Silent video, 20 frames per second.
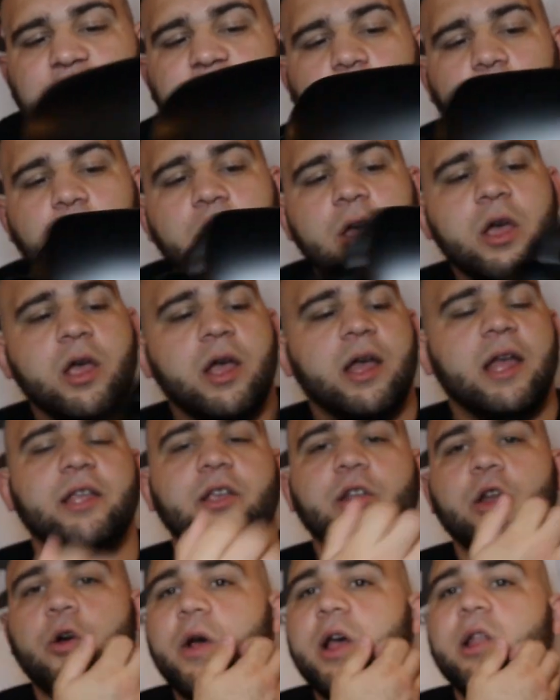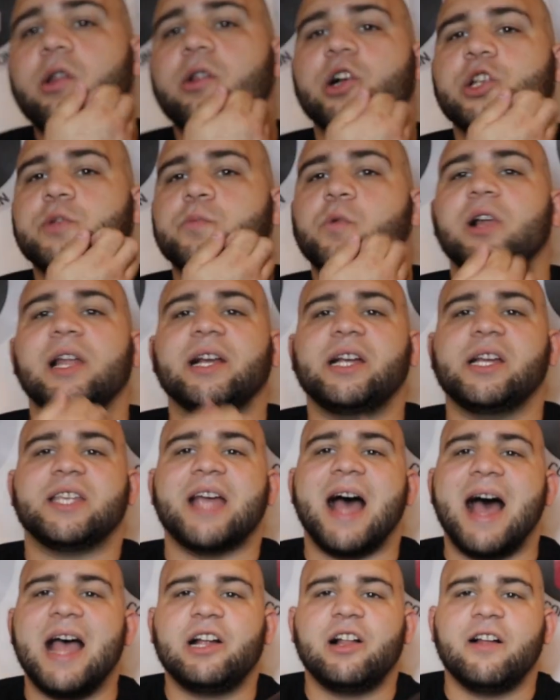So, you know, it looks more like a
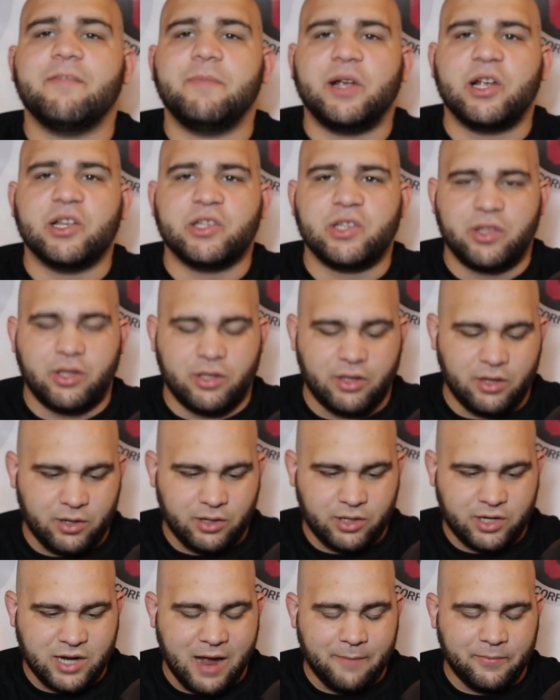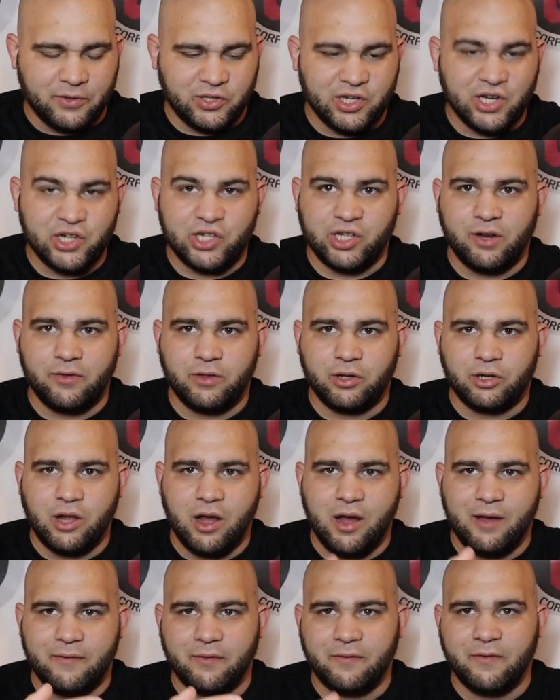tie glove because of the composition of the
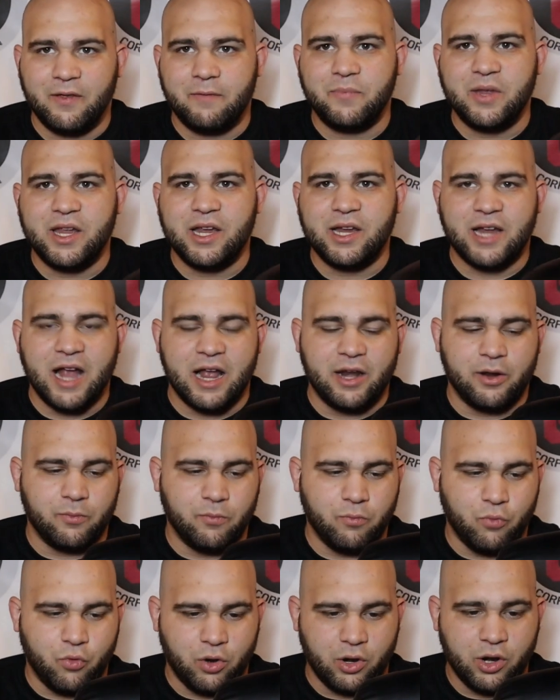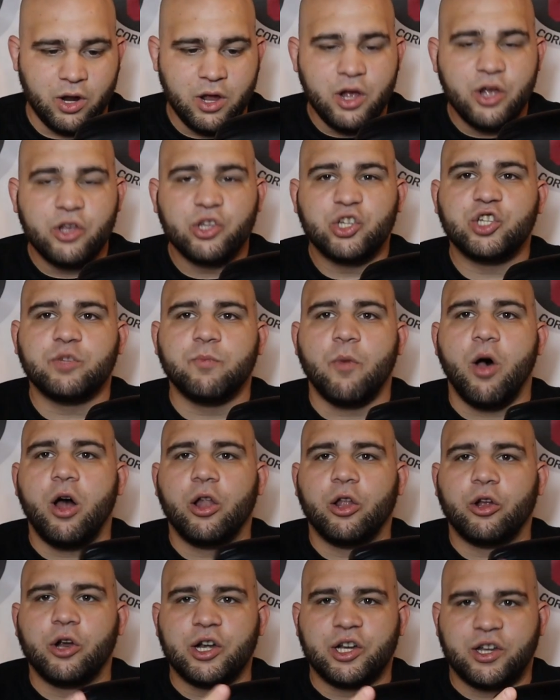glove, of it being kind of more
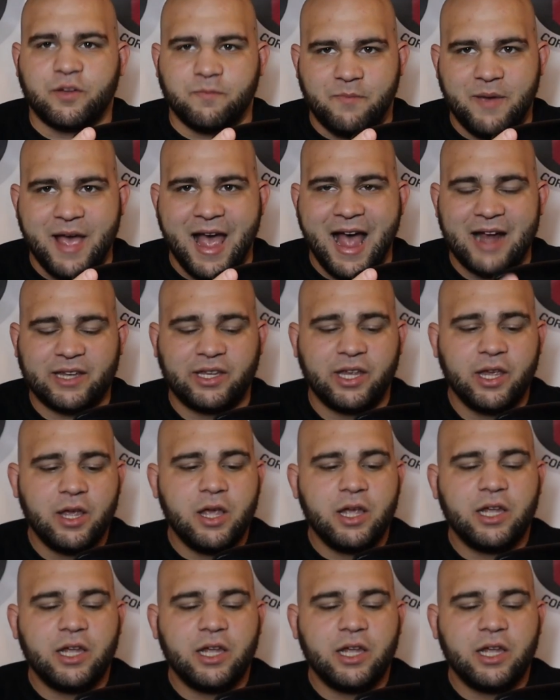smaller and compact